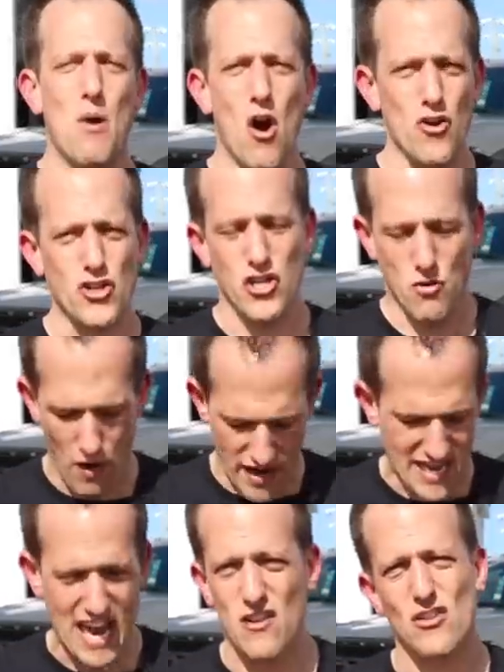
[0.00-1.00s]
Merch, you
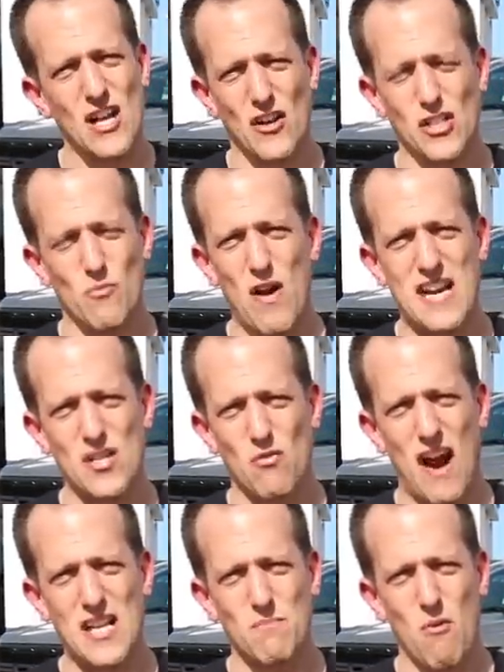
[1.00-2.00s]
want to get yourself some
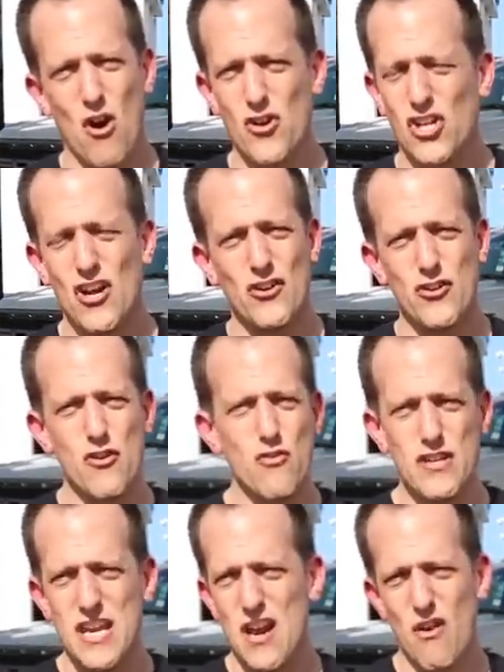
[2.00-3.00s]
Raiti's Rides merch?
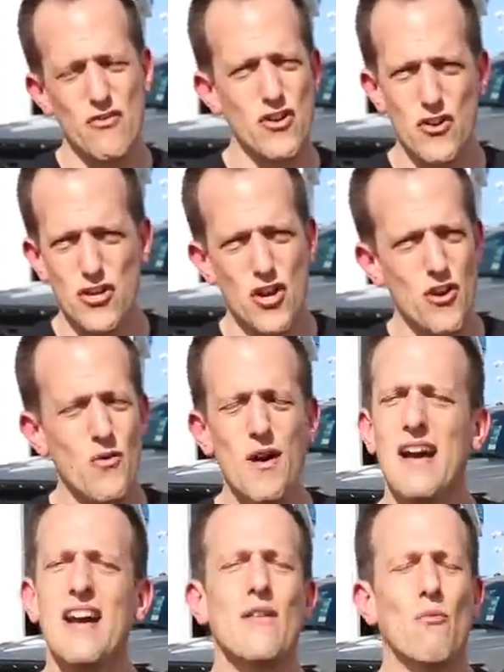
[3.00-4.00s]
New year, new you.